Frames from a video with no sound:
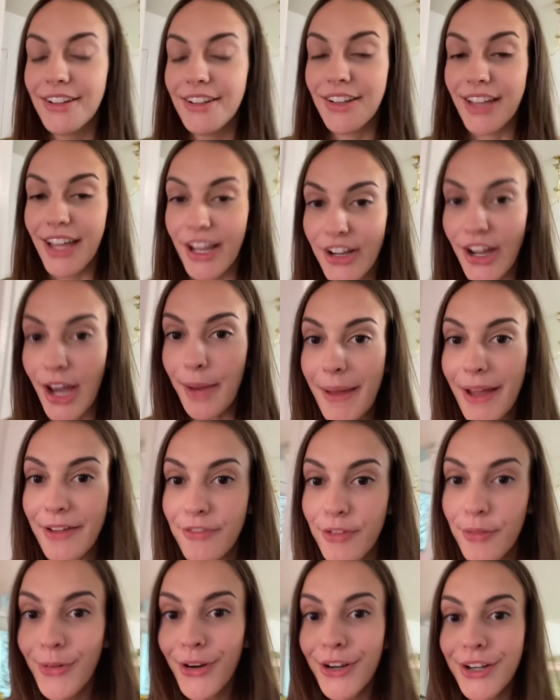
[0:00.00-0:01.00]
I got back
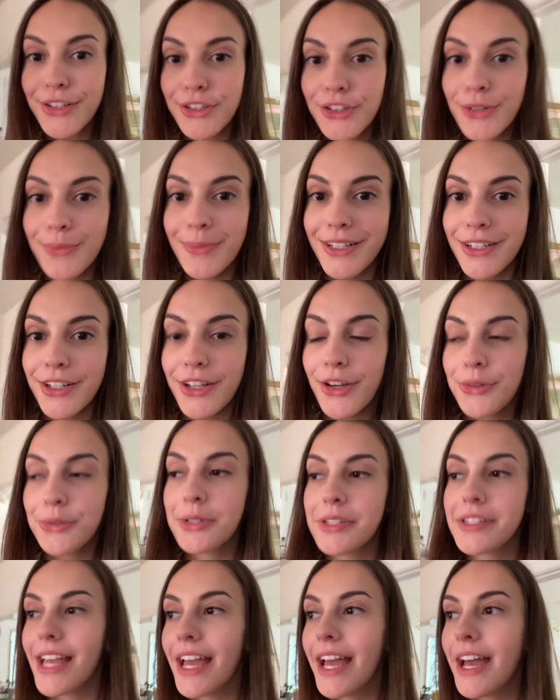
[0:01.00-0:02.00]
from work a little bit ago because
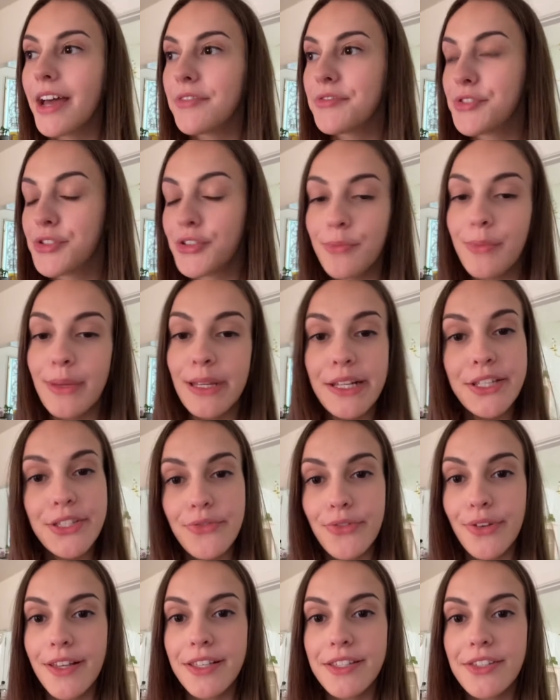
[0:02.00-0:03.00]
I have Zoom meetings for
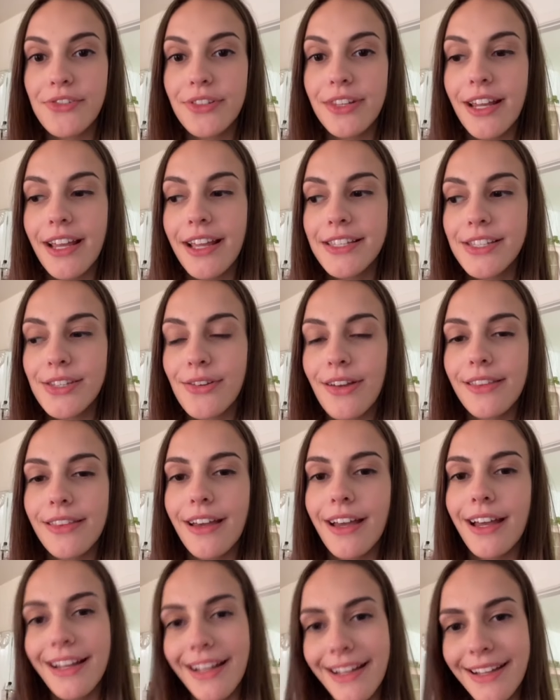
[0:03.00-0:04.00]
the rest of the day. So I
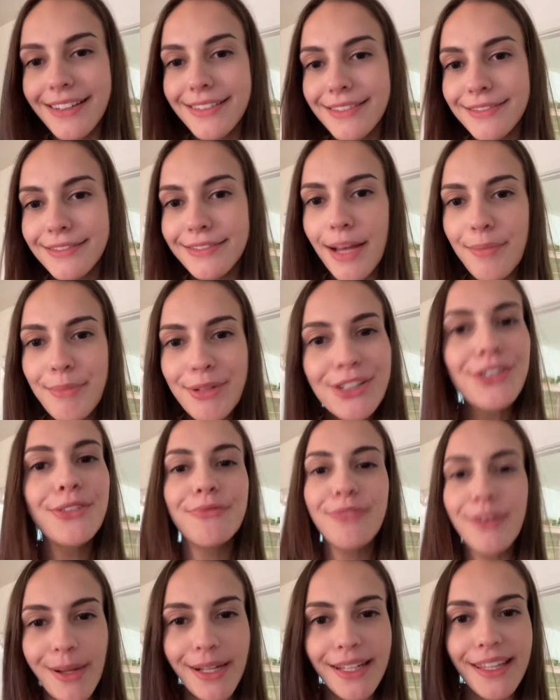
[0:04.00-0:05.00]
thought, I'm going to do them
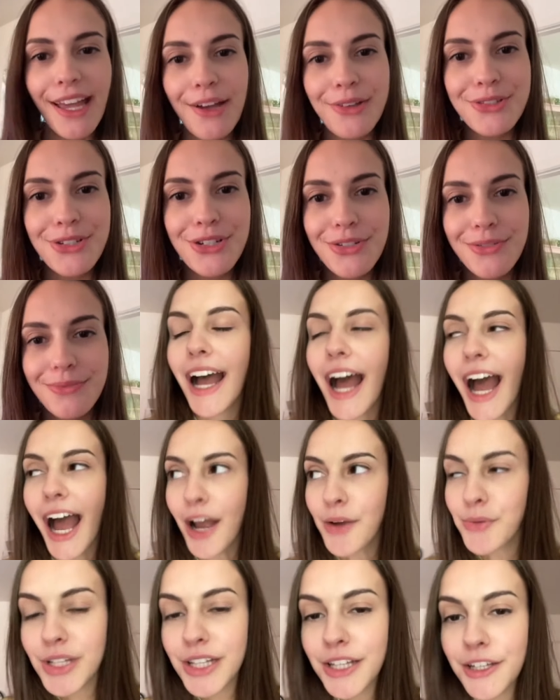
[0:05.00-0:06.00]
from my couch. I
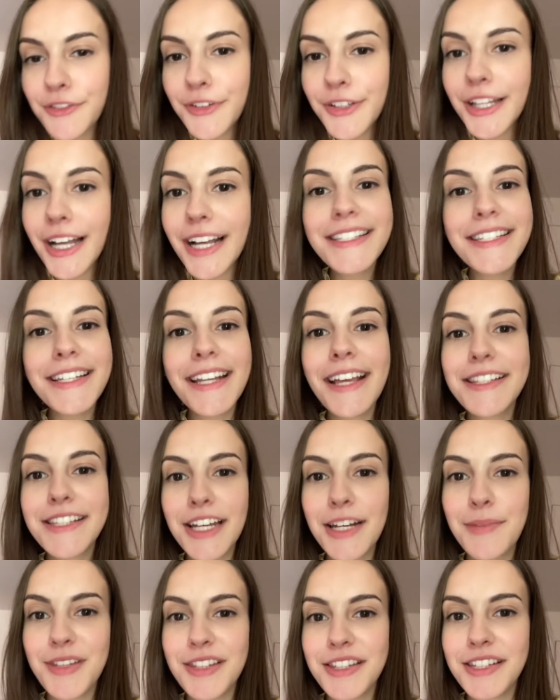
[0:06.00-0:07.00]
really feel like today's going
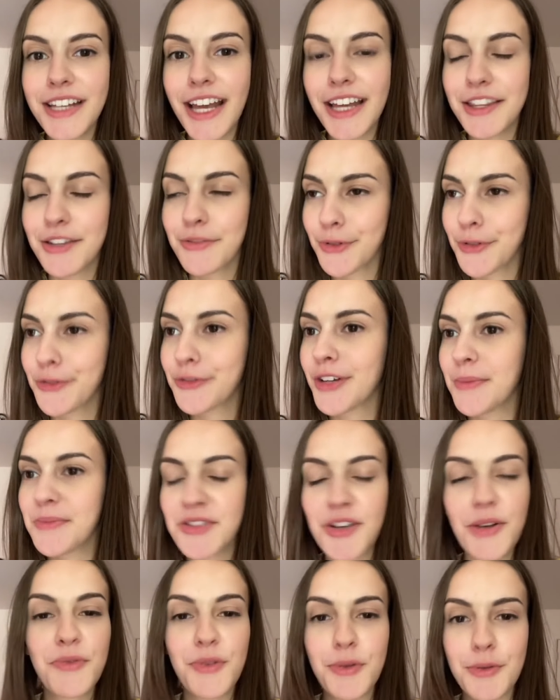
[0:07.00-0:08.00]
to be the day that Ruth comes
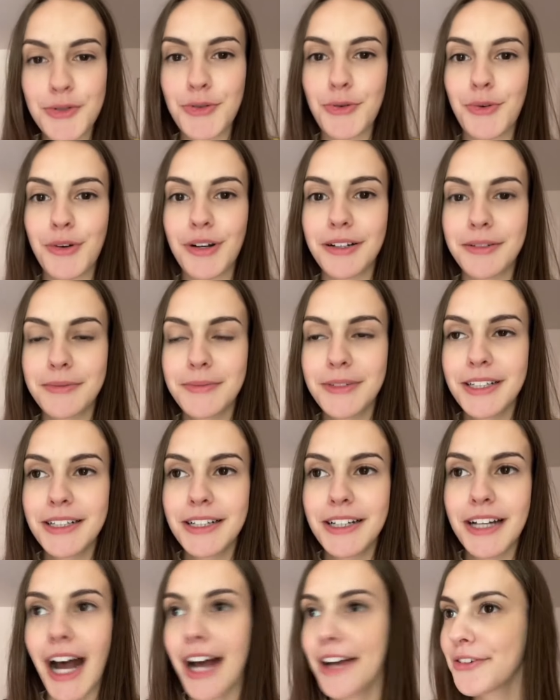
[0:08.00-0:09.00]
home from a tour.
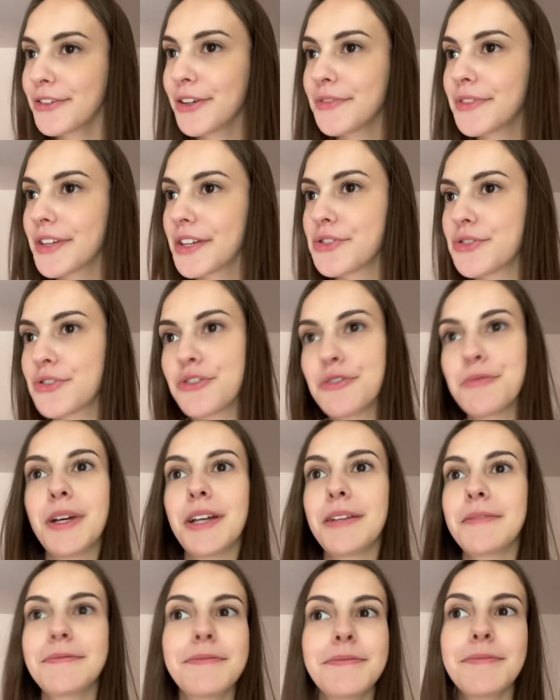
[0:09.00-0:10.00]
I don't know if that's true, but
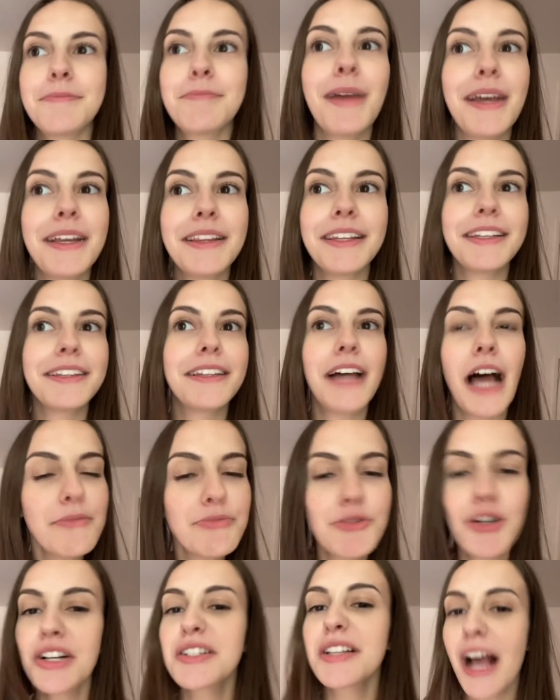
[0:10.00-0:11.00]
mainly
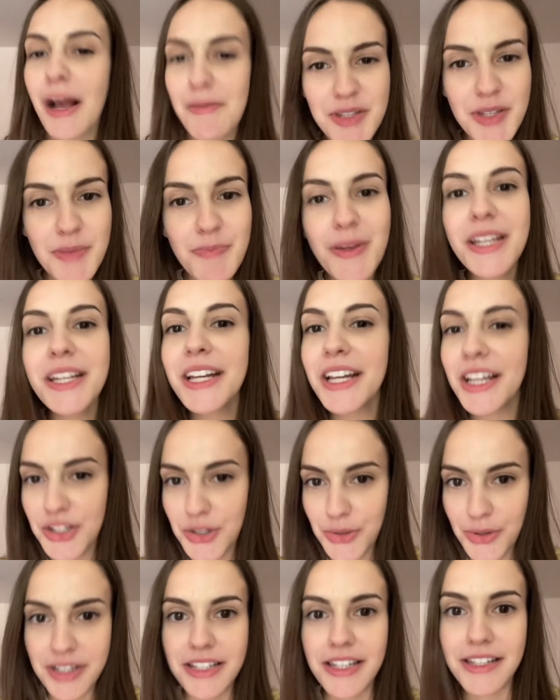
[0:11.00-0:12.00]
I'm speaking it into
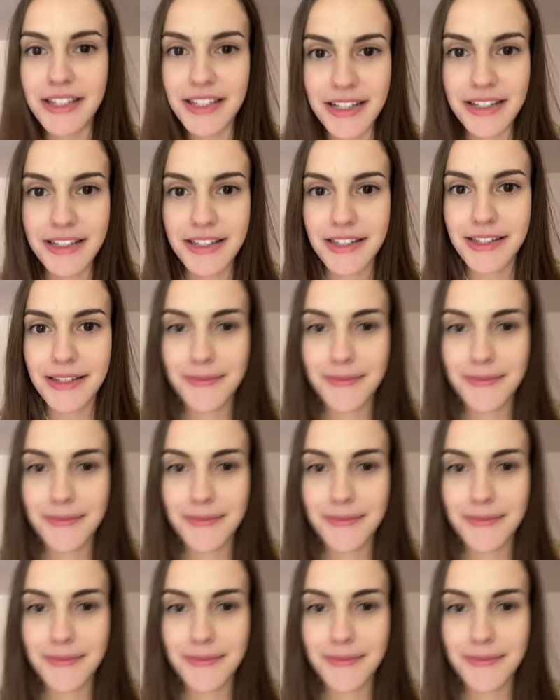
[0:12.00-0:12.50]
existence.